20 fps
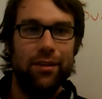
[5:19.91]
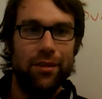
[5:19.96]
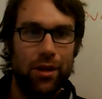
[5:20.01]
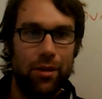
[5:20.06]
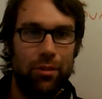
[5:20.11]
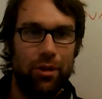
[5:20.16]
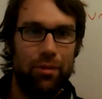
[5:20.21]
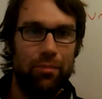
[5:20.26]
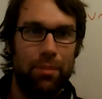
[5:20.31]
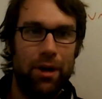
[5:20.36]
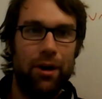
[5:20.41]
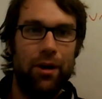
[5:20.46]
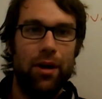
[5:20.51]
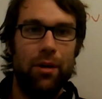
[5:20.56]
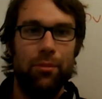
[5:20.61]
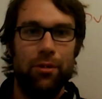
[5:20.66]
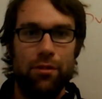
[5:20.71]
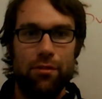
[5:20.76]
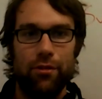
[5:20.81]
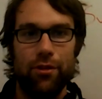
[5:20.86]
aluminum,
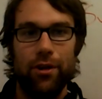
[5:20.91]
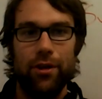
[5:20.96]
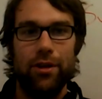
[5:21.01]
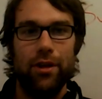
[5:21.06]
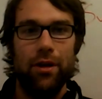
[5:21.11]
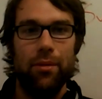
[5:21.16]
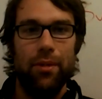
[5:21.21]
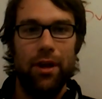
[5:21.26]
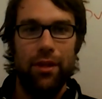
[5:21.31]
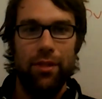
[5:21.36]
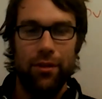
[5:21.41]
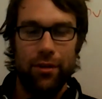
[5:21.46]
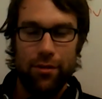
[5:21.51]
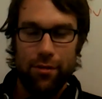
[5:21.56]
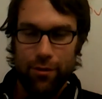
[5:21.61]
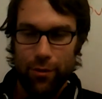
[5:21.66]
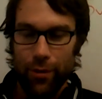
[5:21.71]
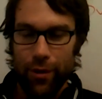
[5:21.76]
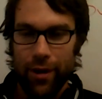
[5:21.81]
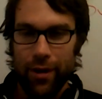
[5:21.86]
barium, and strontium in the
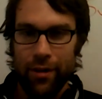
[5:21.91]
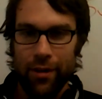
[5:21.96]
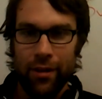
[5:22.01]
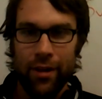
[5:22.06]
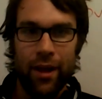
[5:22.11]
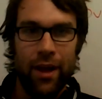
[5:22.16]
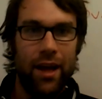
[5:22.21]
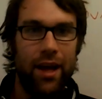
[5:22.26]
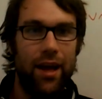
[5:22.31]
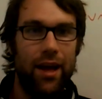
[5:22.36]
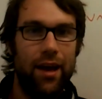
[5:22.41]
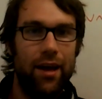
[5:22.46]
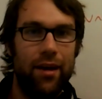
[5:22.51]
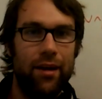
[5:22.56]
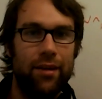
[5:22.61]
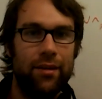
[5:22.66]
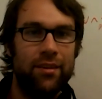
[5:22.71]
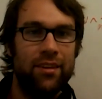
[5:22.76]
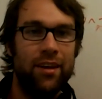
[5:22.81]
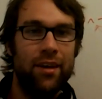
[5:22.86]
soil
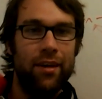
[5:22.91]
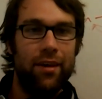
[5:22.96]
and